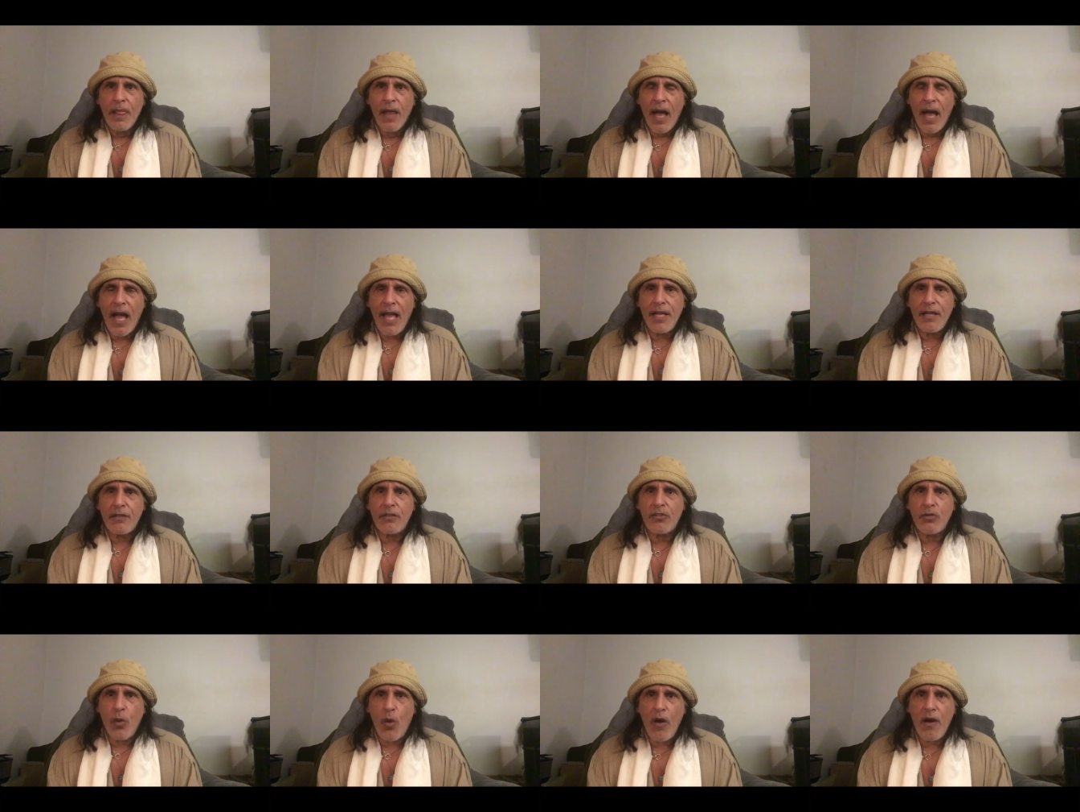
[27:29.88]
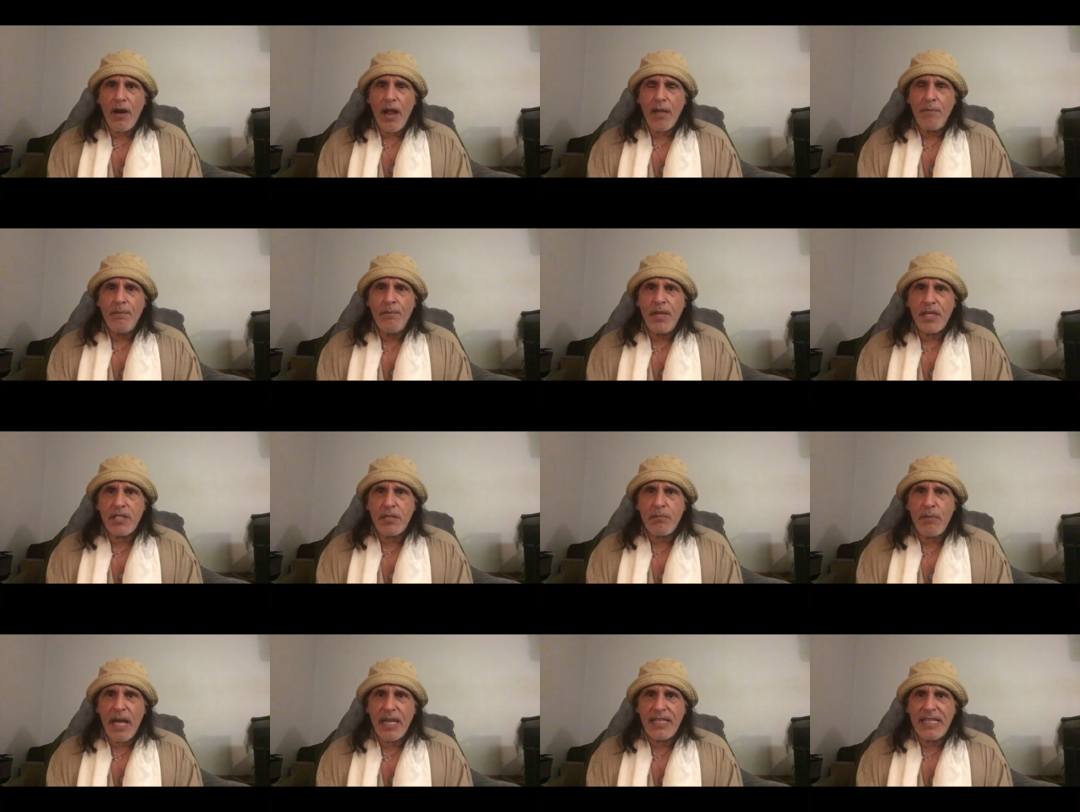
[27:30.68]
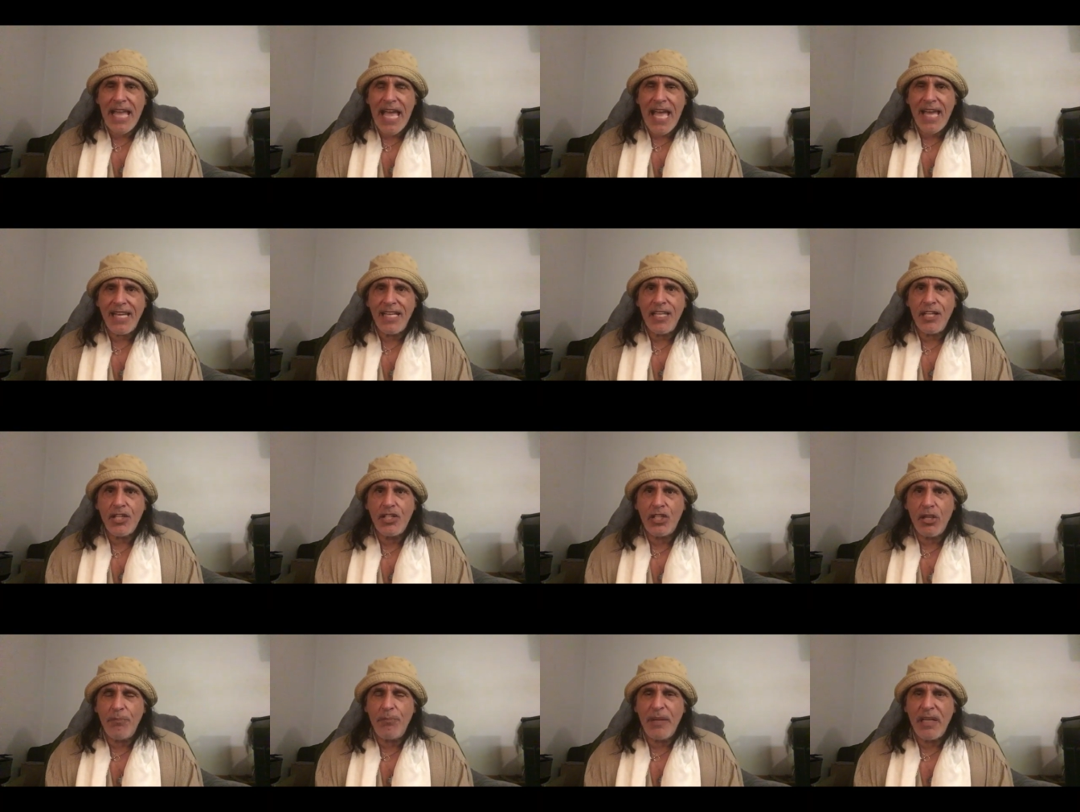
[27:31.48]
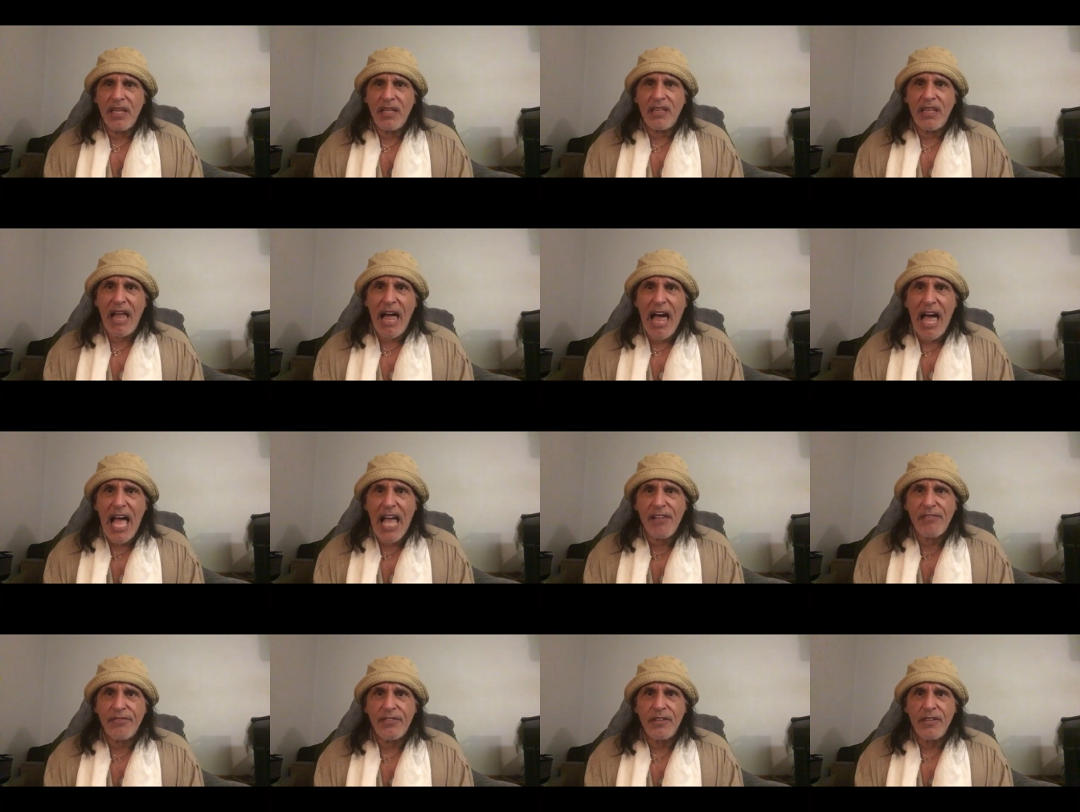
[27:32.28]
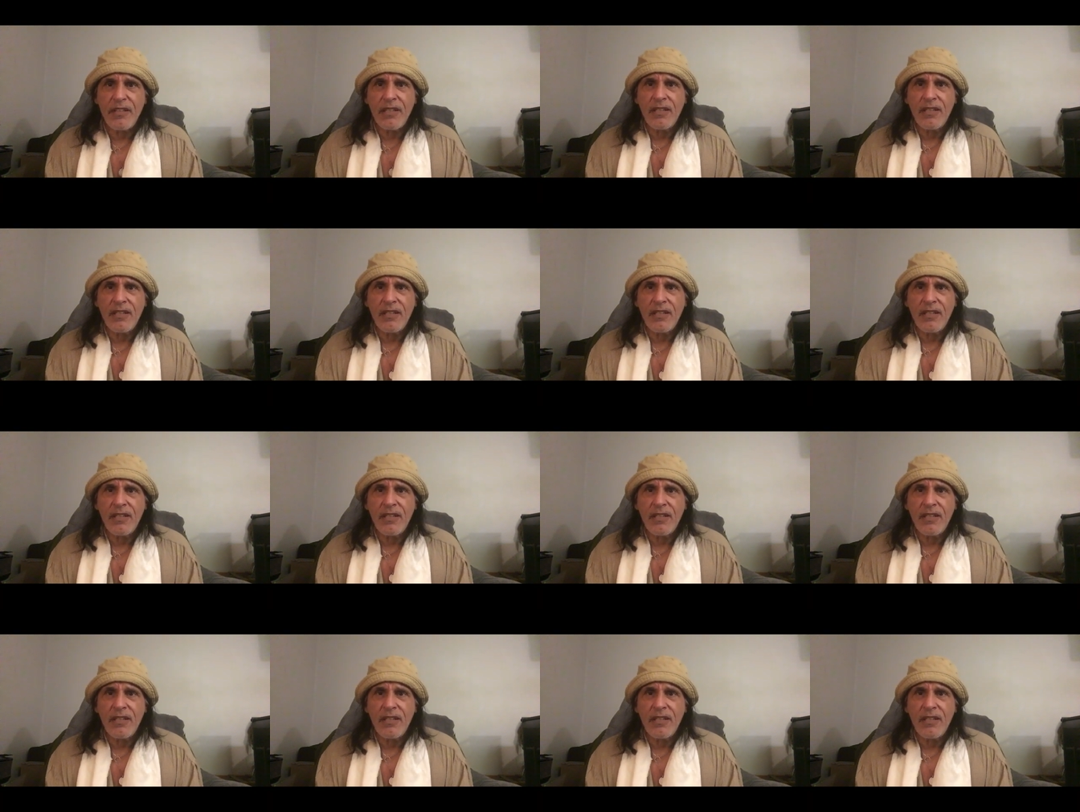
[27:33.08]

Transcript: I adored, I miss my daddy. He should be alive.